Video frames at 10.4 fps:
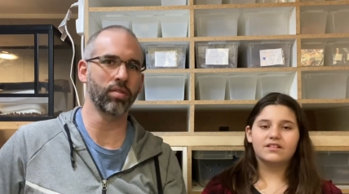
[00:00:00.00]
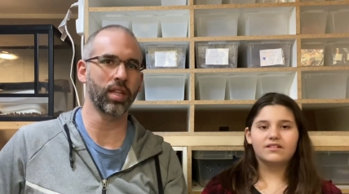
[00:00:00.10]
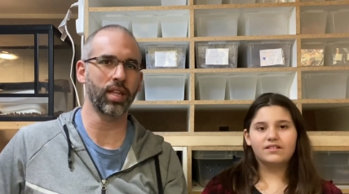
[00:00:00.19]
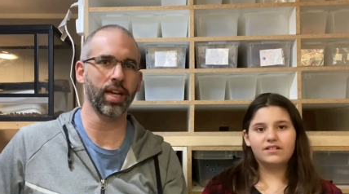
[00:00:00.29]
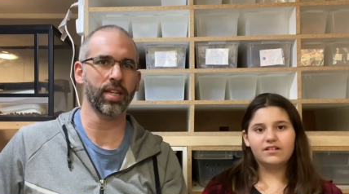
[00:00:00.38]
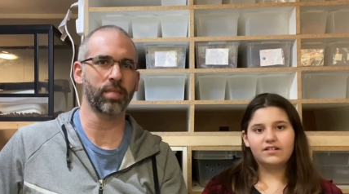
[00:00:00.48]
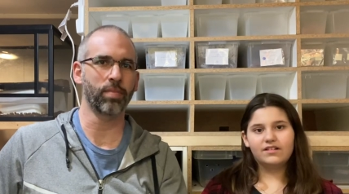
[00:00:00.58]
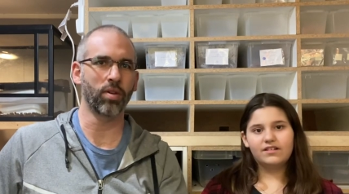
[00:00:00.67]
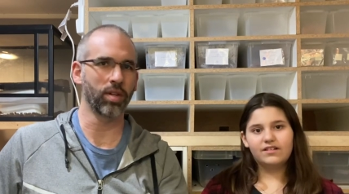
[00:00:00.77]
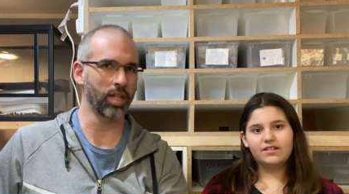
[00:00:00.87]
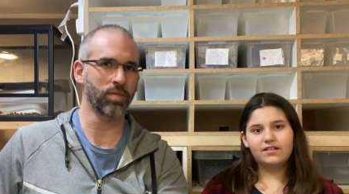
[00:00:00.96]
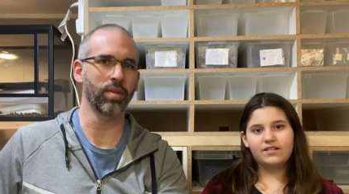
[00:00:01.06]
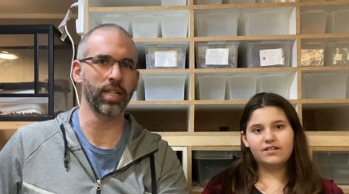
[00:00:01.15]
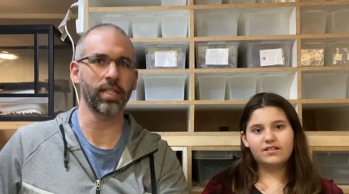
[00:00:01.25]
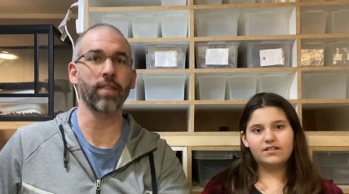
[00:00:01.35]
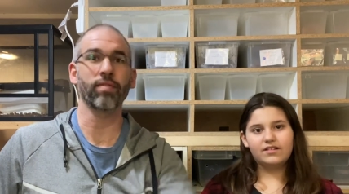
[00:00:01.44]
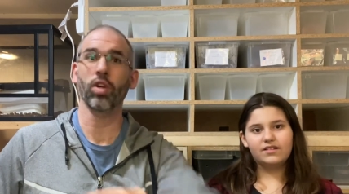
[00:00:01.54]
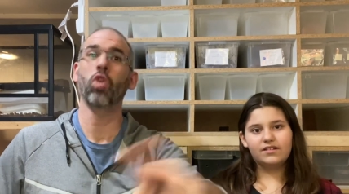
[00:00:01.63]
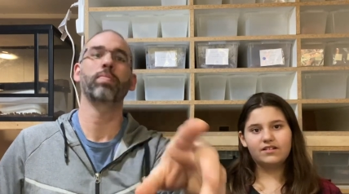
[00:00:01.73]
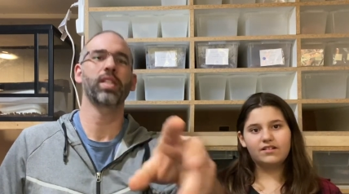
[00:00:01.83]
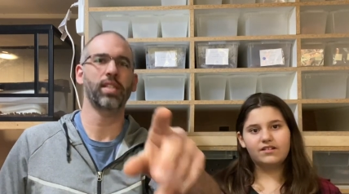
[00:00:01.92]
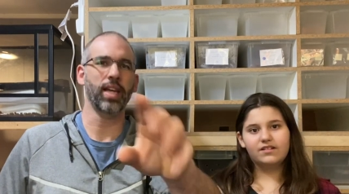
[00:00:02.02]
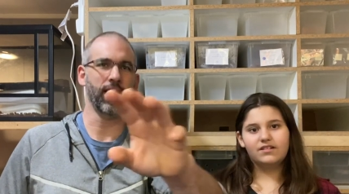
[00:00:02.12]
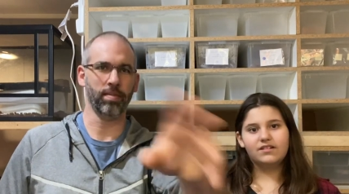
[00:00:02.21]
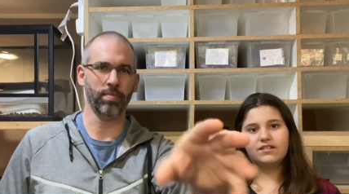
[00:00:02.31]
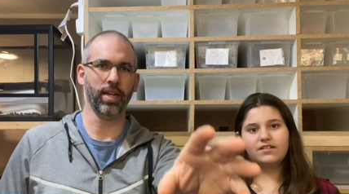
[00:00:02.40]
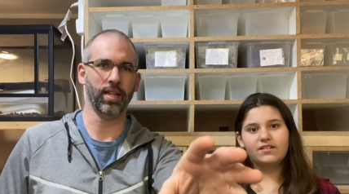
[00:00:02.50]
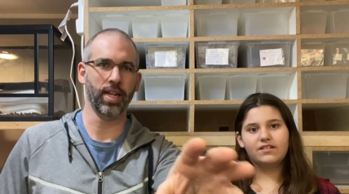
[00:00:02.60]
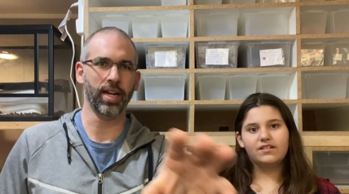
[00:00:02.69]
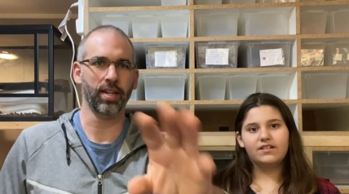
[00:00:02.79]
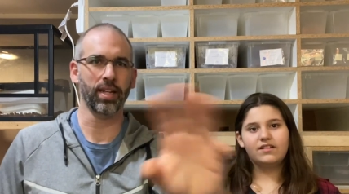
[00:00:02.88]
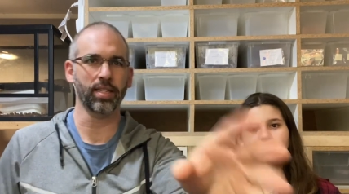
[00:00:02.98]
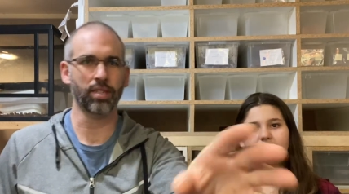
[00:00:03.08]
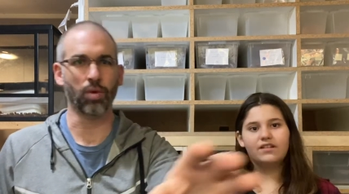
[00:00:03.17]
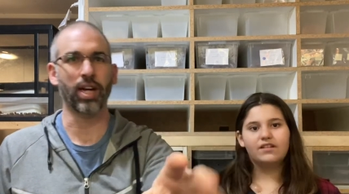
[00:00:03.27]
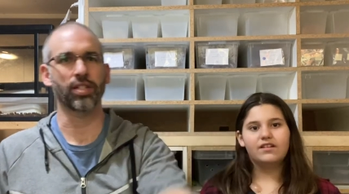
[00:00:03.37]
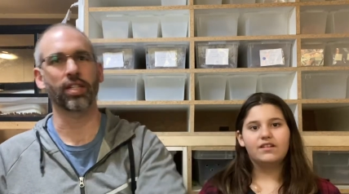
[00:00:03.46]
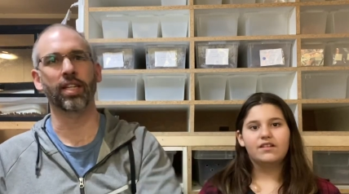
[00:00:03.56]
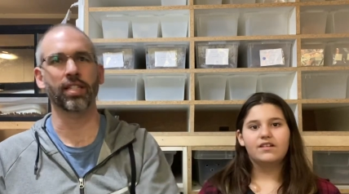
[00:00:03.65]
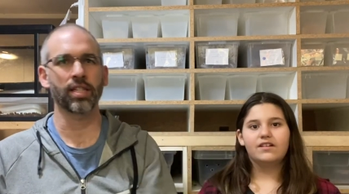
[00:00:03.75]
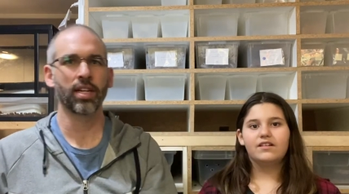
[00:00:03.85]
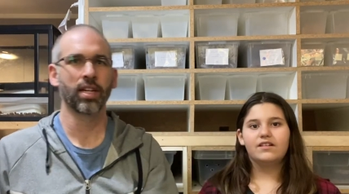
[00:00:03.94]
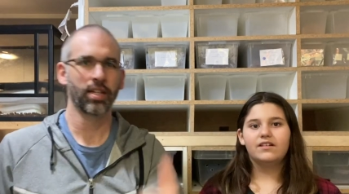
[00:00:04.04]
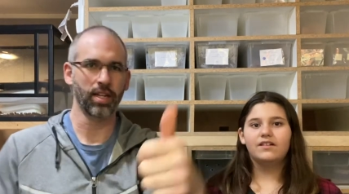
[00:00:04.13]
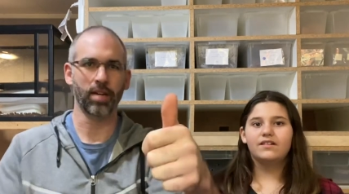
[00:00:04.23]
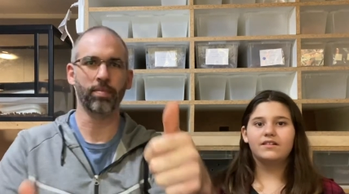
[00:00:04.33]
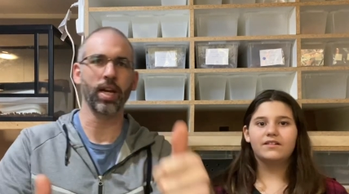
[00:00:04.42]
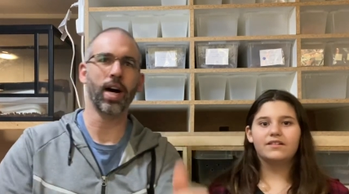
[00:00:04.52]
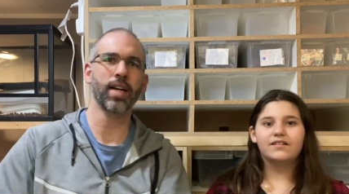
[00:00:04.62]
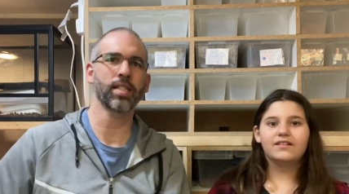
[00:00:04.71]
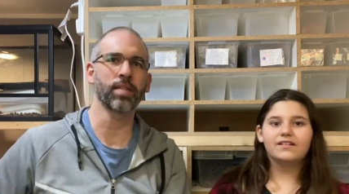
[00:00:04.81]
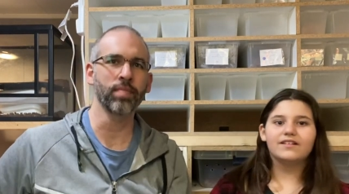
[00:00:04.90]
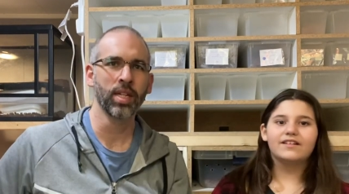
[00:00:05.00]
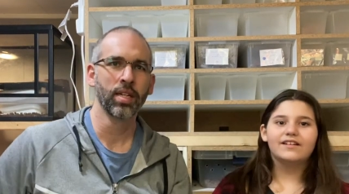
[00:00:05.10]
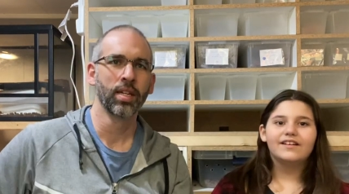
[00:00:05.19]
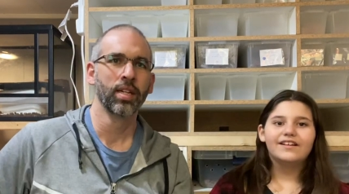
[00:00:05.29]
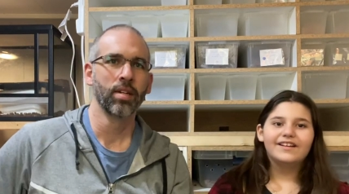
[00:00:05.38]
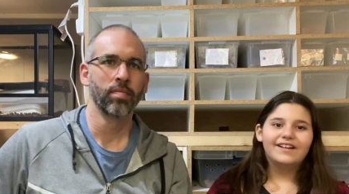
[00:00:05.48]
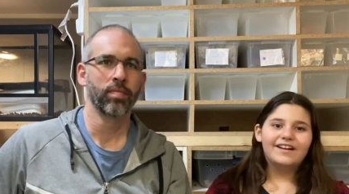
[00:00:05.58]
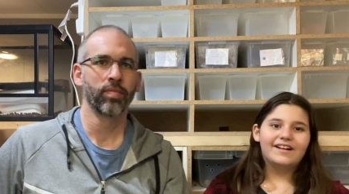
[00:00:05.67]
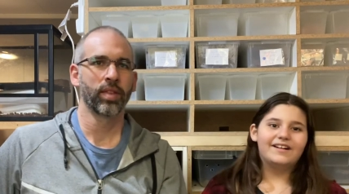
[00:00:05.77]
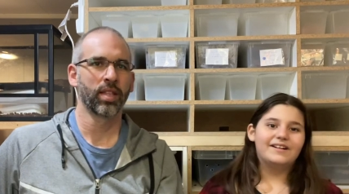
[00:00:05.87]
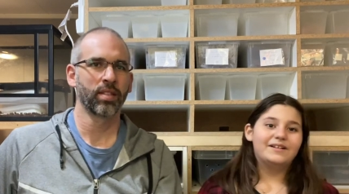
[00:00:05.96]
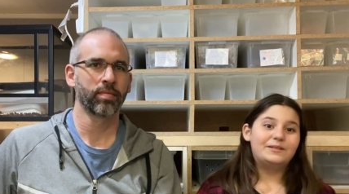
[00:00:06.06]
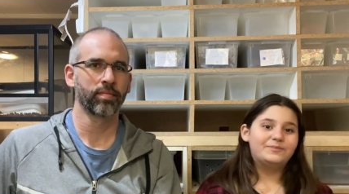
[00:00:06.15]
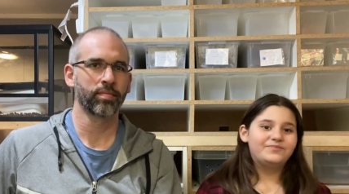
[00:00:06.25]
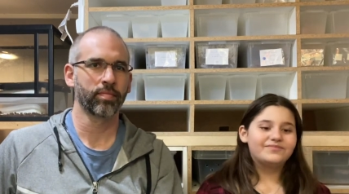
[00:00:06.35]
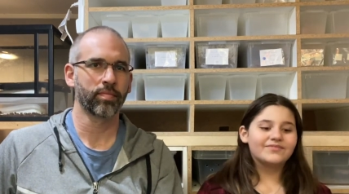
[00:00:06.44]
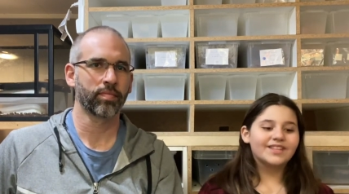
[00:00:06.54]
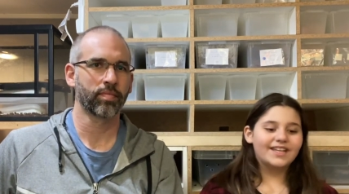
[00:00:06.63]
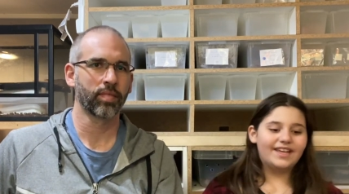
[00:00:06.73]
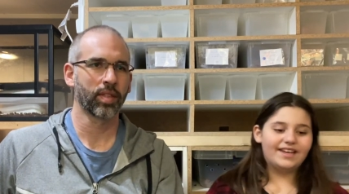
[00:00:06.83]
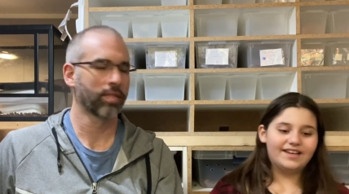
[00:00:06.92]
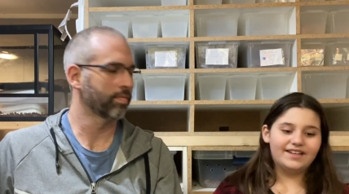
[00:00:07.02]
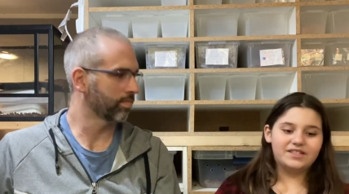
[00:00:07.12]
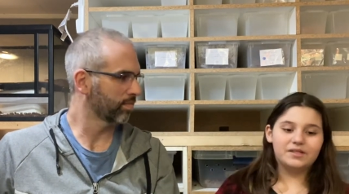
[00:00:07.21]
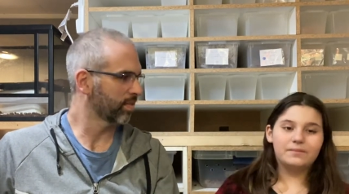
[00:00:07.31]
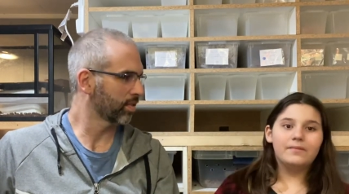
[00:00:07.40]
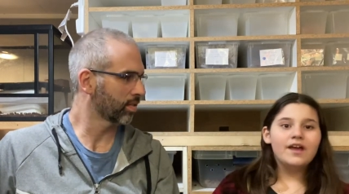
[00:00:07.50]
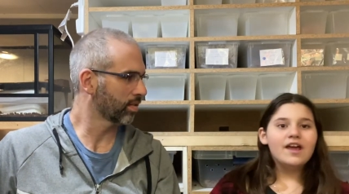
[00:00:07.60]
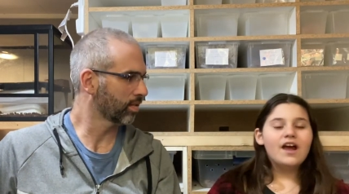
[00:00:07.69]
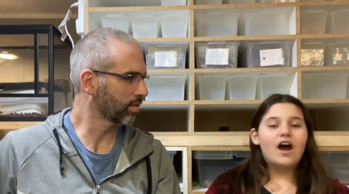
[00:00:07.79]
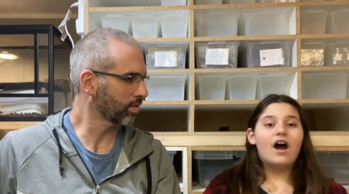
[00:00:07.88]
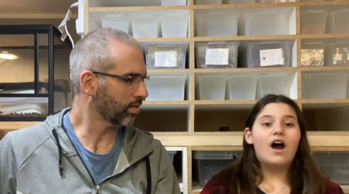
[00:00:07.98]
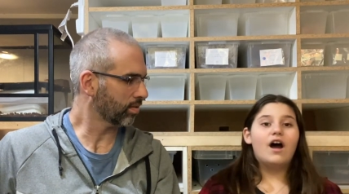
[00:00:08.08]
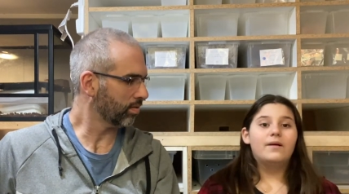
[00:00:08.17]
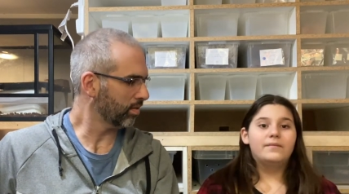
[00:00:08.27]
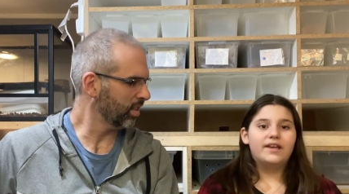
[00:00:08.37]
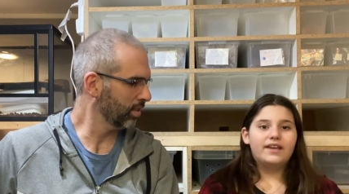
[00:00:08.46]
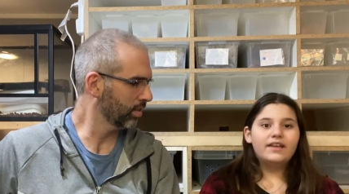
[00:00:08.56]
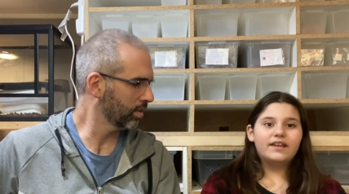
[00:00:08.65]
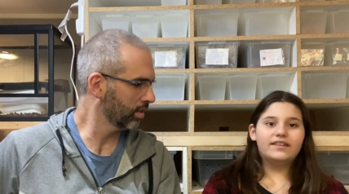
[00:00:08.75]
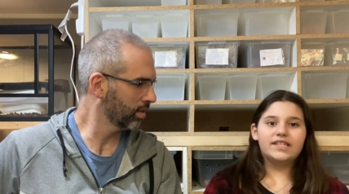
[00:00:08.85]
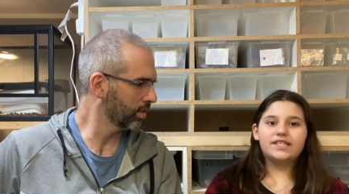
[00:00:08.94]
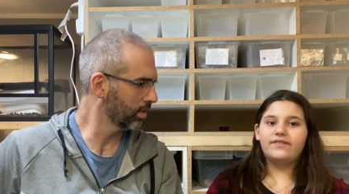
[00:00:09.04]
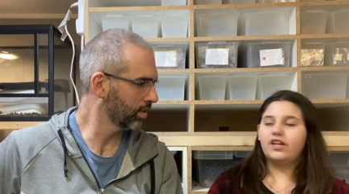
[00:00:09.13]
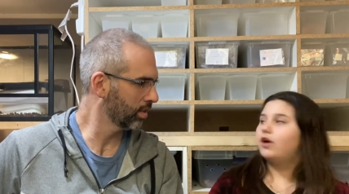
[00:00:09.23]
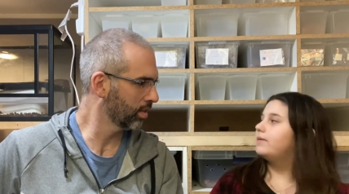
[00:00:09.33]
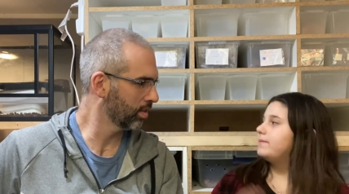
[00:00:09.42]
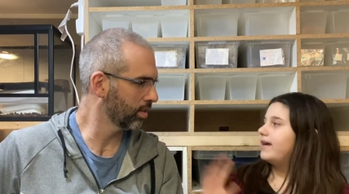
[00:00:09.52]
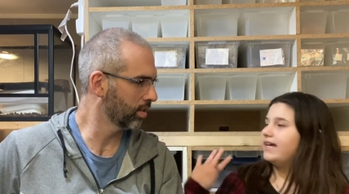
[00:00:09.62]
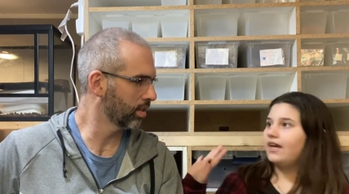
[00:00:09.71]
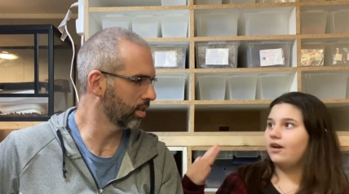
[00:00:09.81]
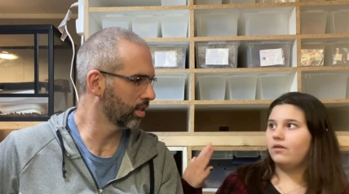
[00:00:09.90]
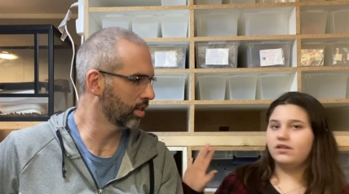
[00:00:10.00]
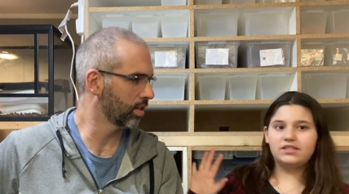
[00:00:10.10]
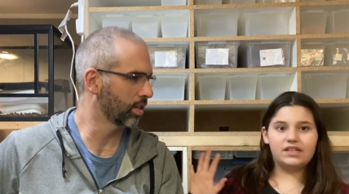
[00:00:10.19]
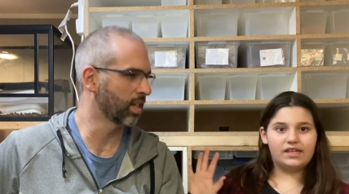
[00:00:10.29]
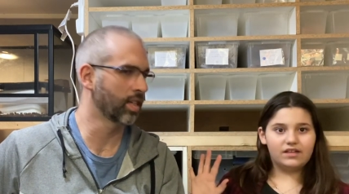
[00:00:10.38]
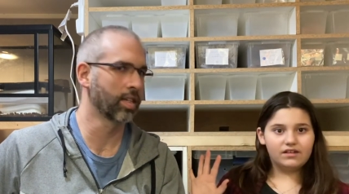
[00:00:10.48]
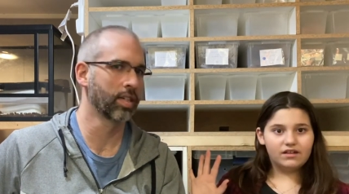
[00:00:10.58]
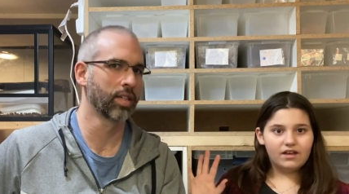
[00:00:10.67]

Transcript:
Speaker 1: to the expo on the 27th. Hope to see anybody there that's watching this. That would be awesome.
Speaker 2: Um, and um, in this video, we may get out a snake